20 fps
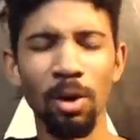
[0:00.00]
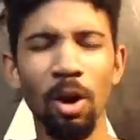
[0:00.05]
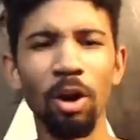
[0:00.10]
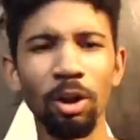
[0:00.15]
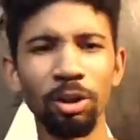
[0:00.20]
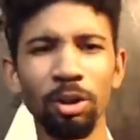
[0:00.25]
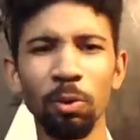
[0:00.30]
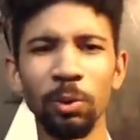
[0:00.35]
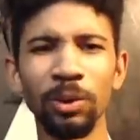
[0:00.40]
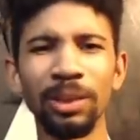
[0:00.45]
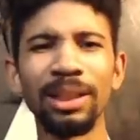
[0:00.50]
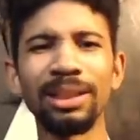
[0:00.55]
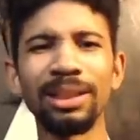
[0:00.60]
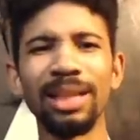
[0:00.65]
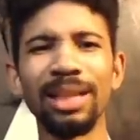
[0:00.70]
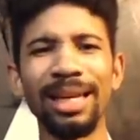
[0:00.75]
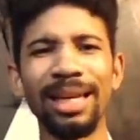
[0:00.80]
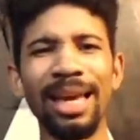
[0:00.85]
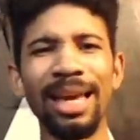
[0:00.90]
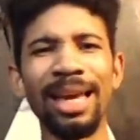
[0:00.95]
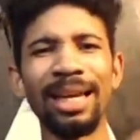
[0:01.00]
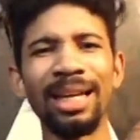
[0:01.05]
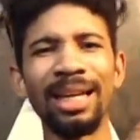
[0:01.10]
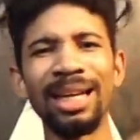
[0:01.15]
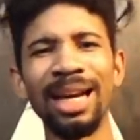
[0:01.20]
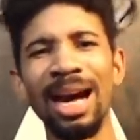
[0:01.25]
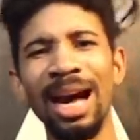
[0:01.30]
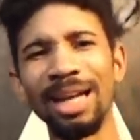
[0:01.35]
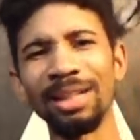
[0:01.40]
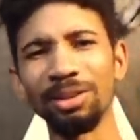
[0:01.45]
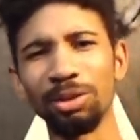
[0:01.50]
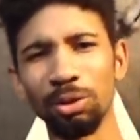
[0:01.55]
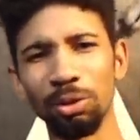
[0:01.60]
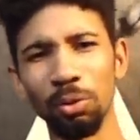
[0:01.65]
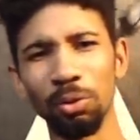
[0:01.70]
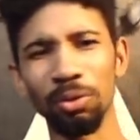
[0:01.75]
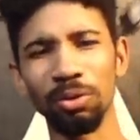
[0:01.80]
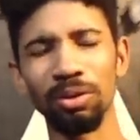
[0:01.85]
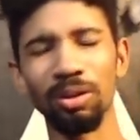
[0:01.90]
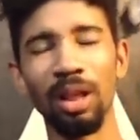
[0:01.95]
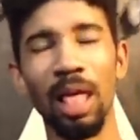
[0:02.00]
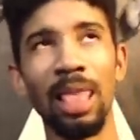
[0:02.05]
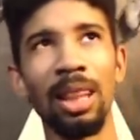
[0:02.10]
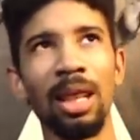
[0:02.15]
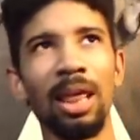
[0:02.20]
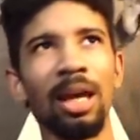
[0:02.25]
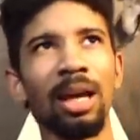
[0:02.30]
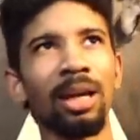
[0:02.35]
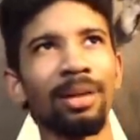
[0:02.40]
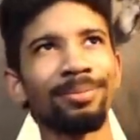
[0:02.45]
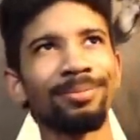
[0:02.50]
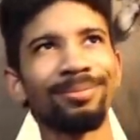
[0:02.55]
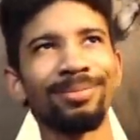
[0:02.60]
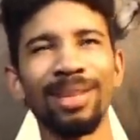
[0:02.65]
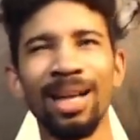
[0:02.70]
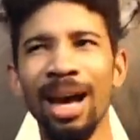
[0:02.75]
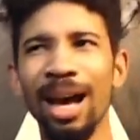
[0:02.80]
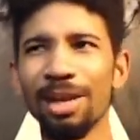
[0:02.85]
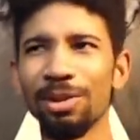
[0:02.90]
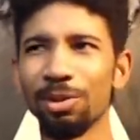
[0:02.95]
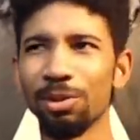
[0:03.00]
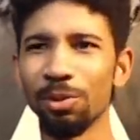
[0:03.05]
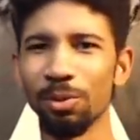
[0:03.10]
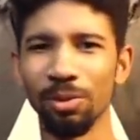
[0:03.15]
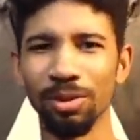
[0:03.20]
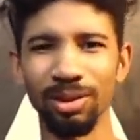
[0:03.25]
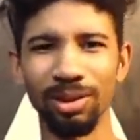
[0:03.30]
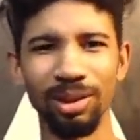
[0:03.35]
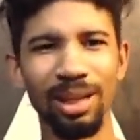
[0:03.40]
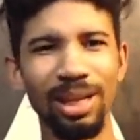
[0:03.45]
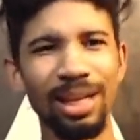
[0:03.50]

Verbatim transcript: Also, was this like a consort? Uh, consort?